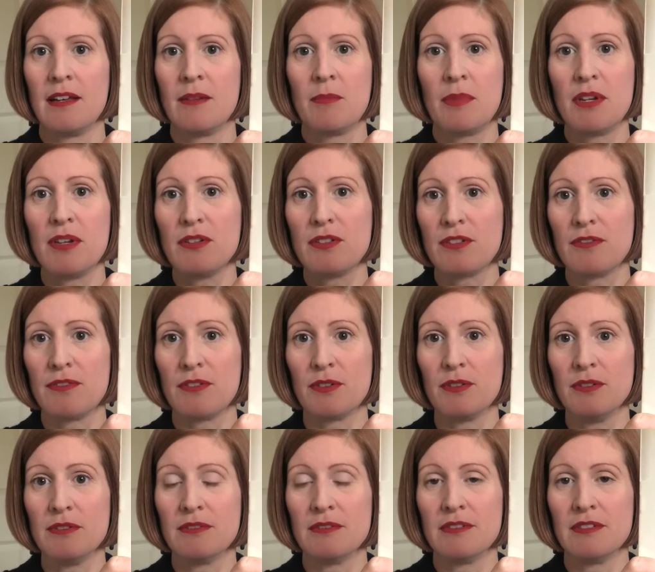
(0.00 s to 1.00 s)

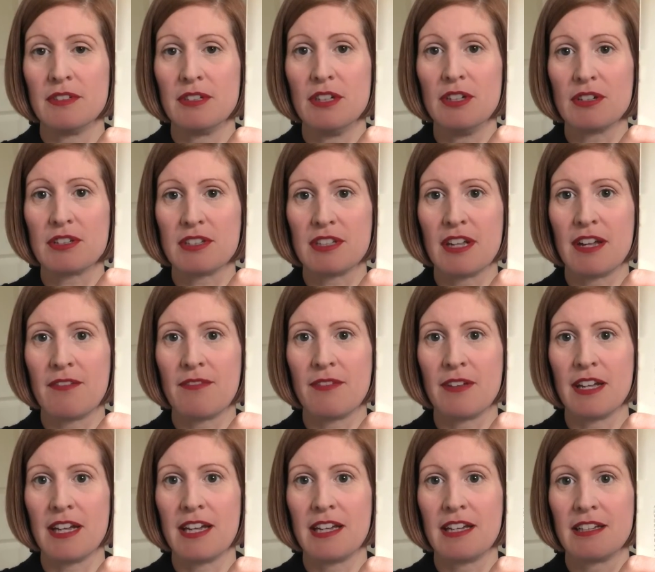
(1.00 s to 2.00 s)
Beautiful, looks
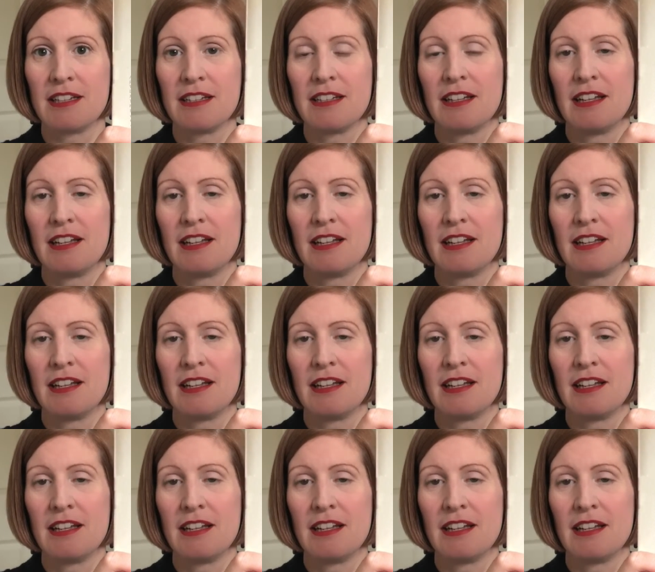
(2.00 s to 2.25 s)
lovely.